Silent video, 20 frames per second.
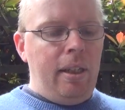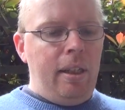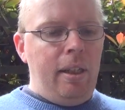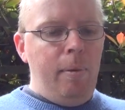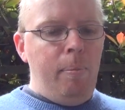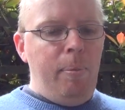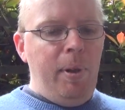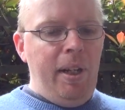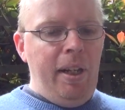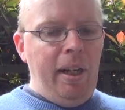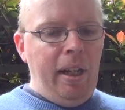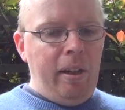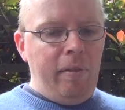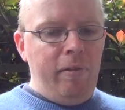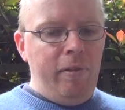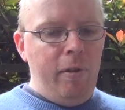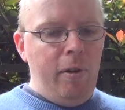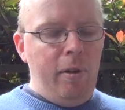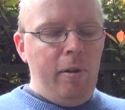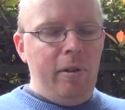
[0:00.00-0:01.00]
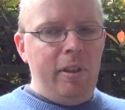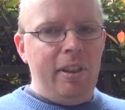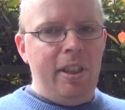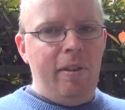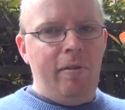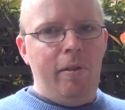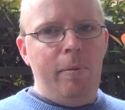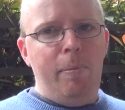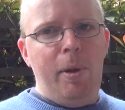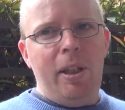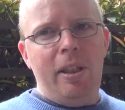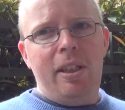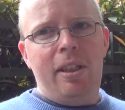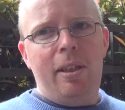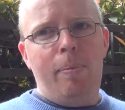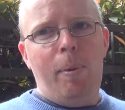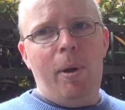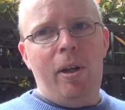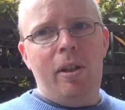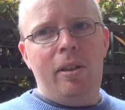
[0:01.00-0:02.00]
complaining for several months
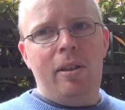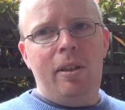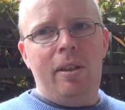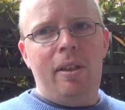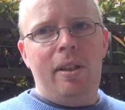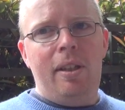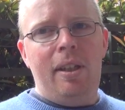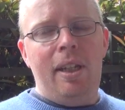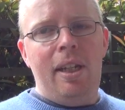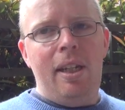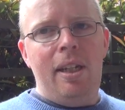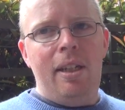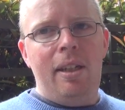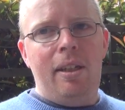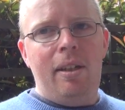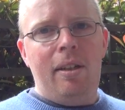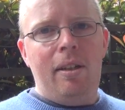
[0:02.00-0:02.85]
about the